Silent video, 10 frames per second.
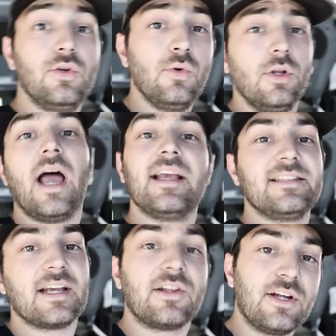utilize
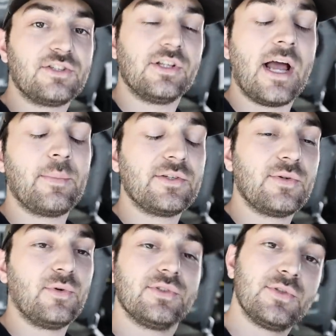that clutch alignment
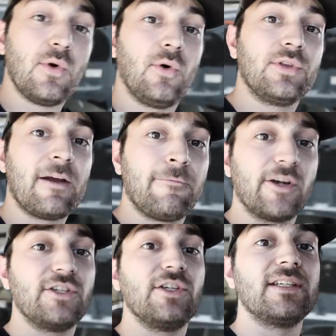tool to hold that
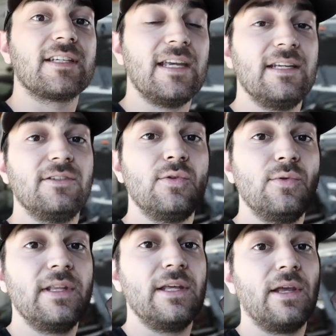friction disc
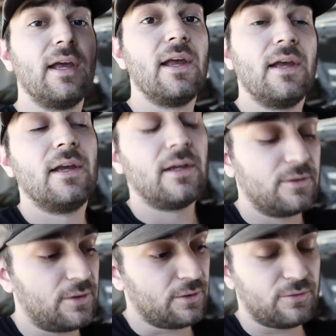into the
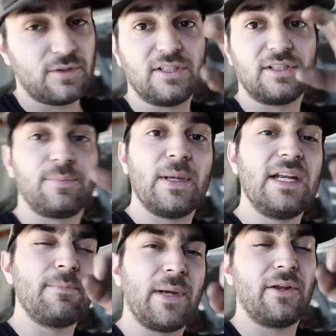the, the, the,
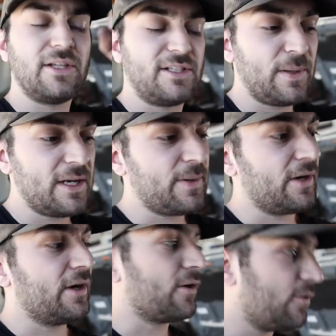spinning bear, the spinning
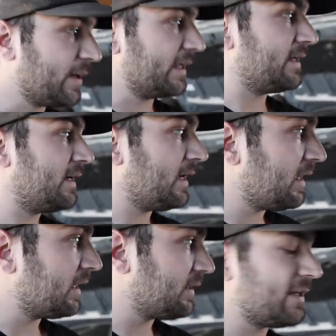bearing, oh my
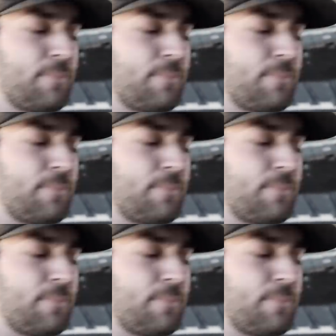God.